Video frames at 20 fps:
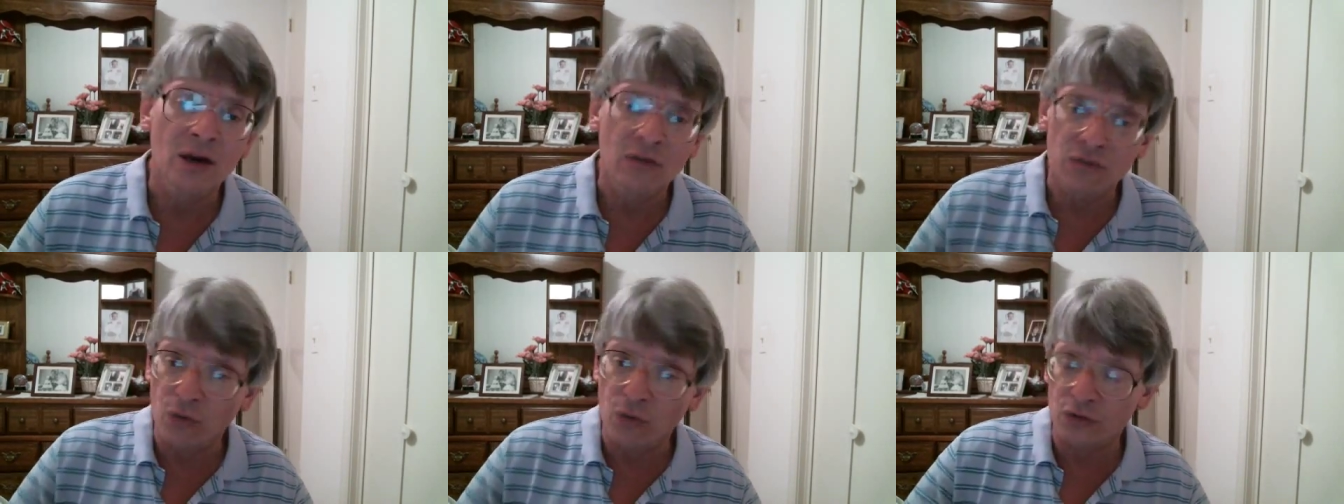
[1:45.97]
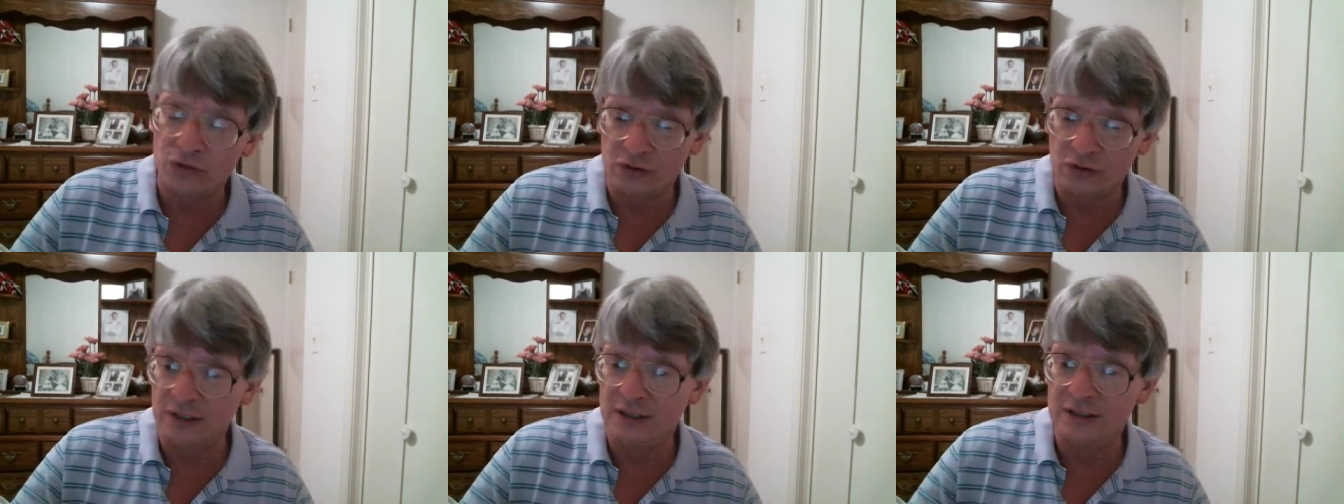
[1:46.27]

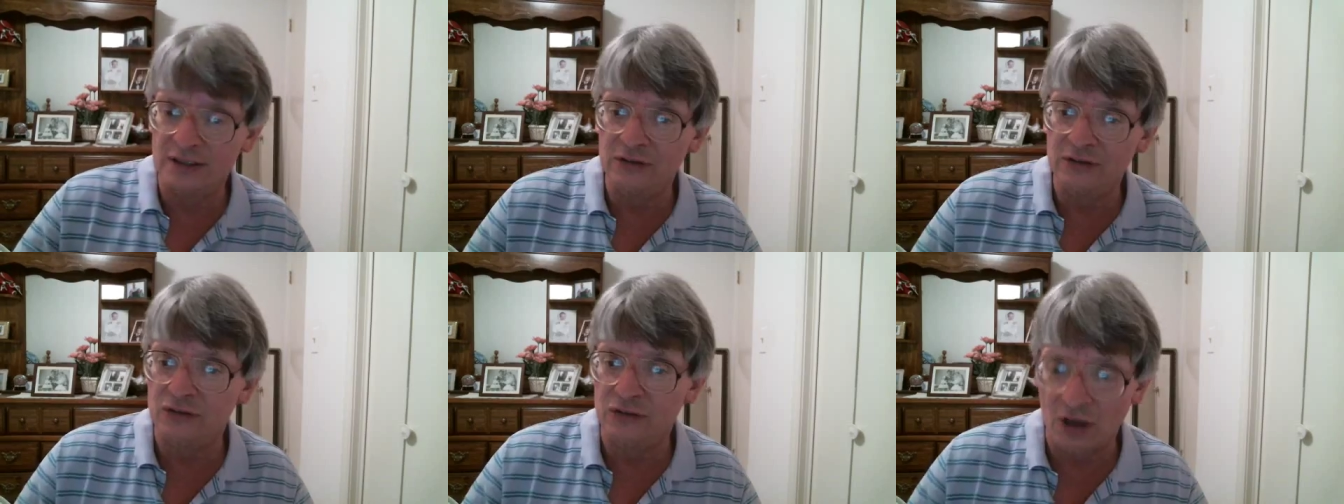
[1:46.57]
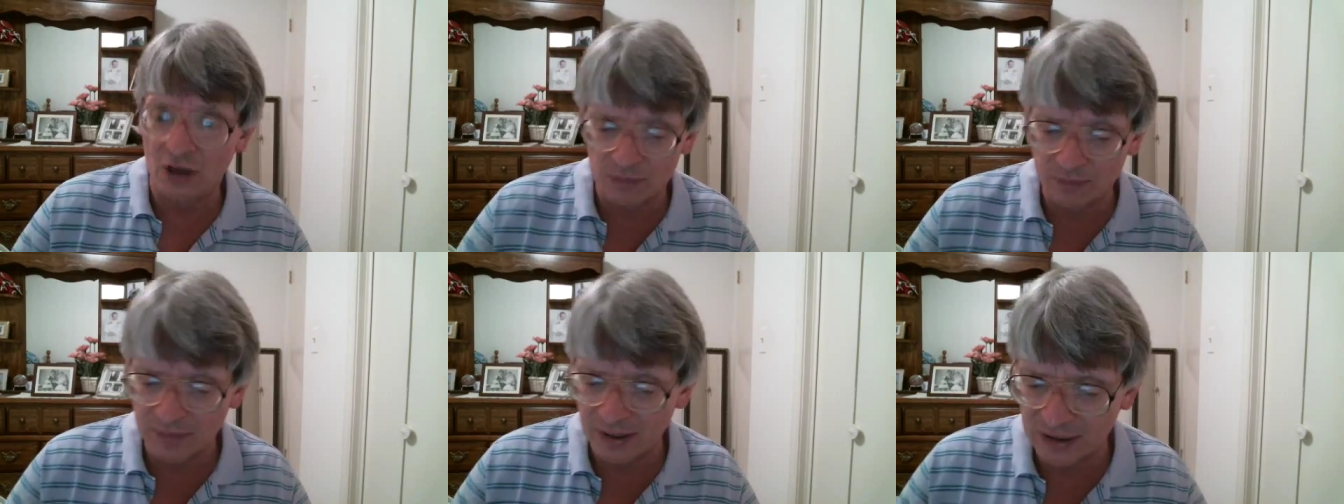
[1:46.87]
Fortunately, this
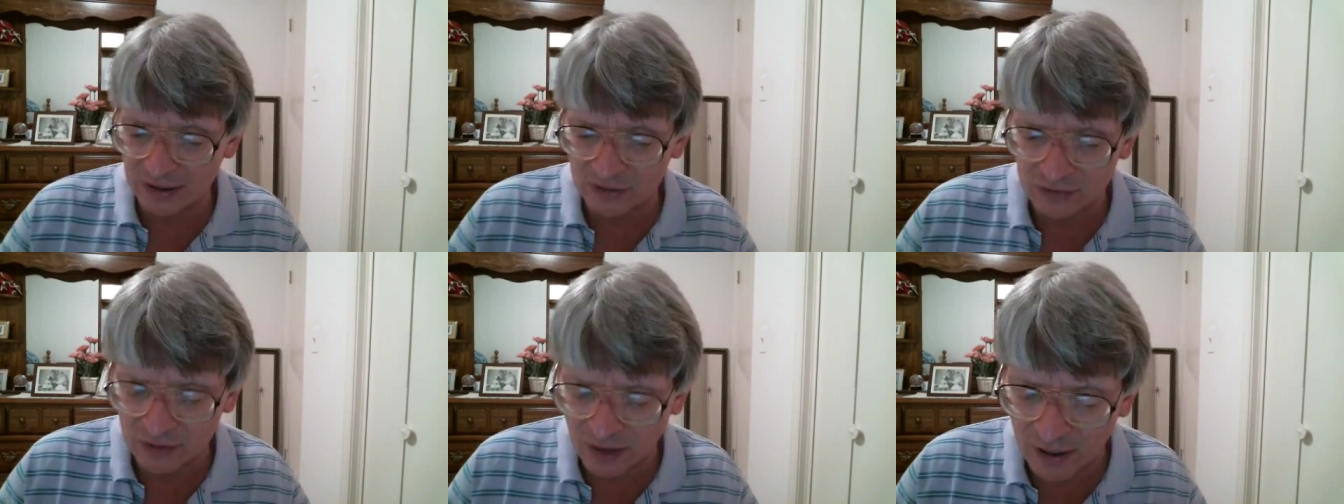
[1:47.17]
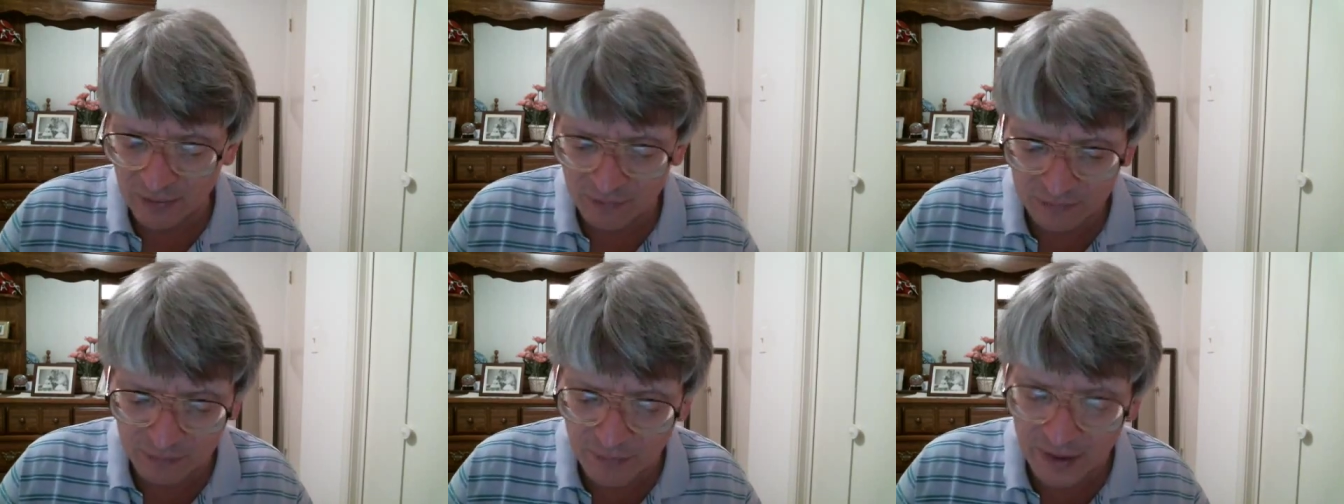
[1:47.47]
song made it
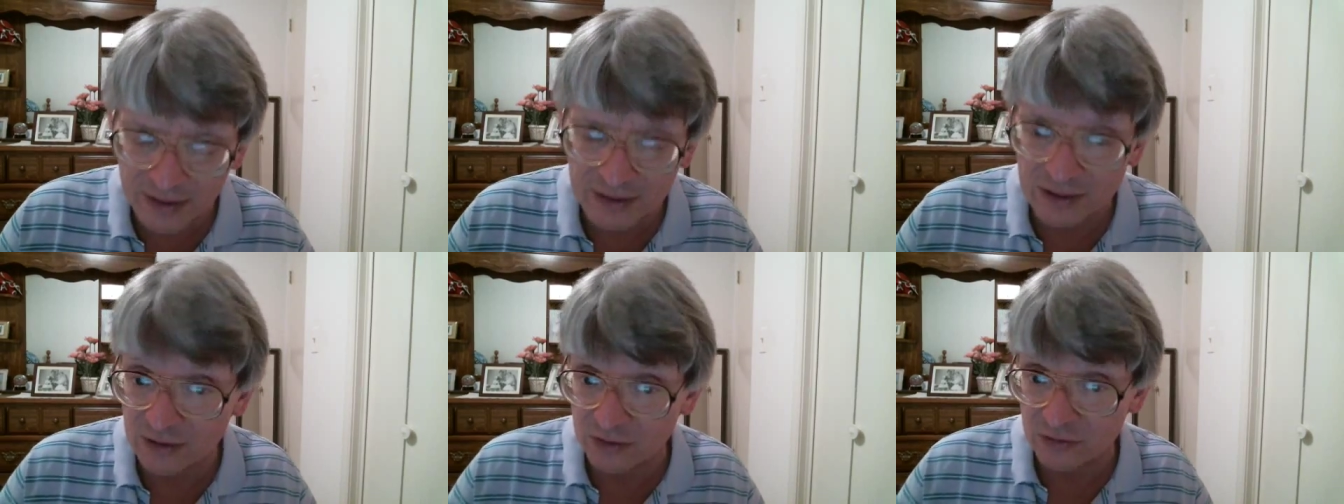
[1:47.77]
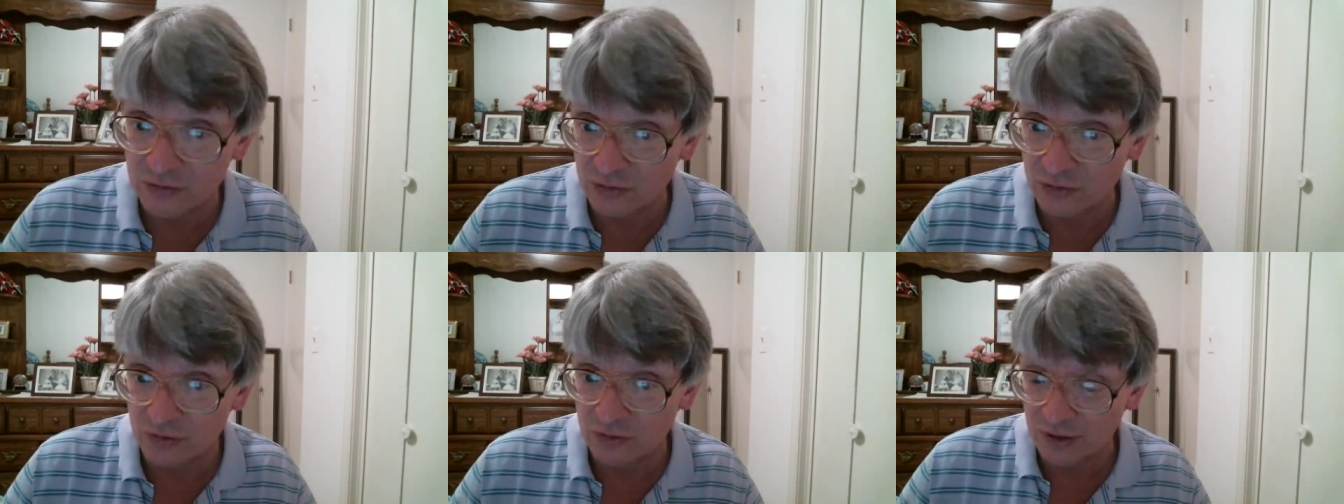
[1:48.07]
top made
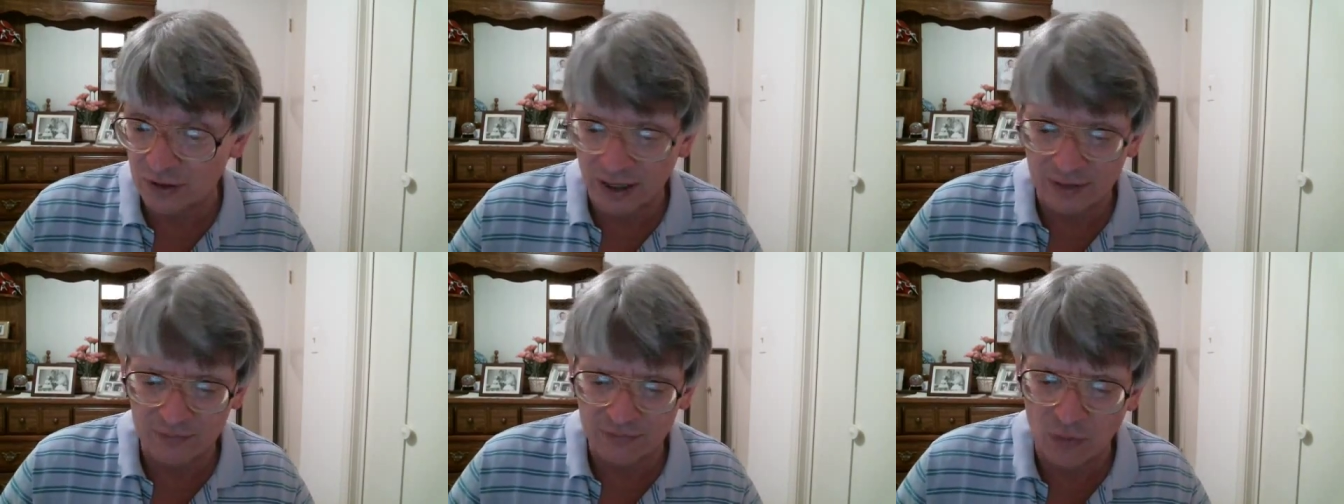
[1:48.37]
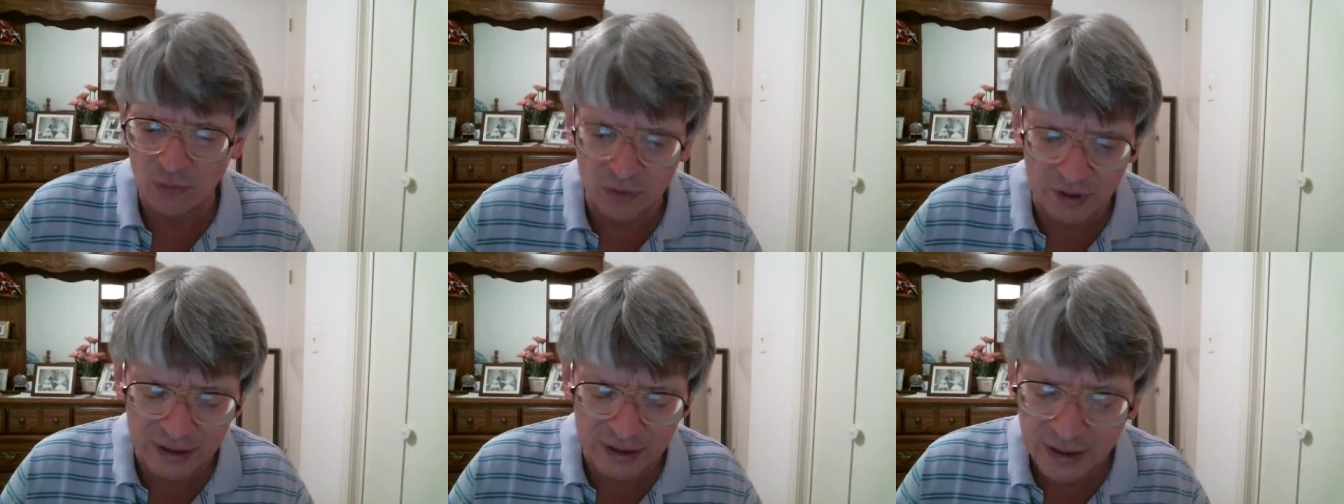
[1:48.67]
it to the top
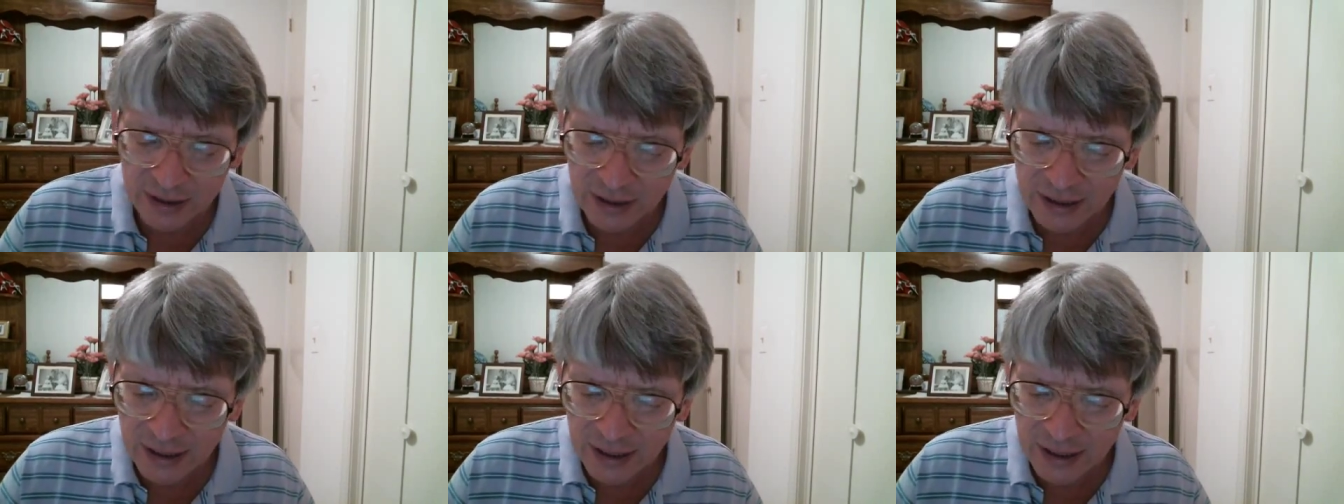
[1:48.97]
40.